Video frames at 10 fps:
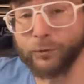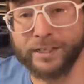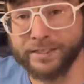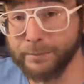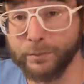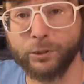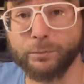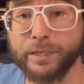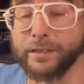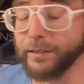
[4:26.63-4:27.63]
raise it up a little
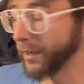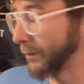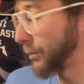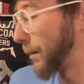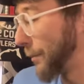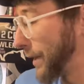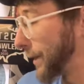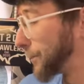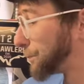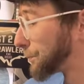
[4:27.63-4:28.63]
bit, not a problem there.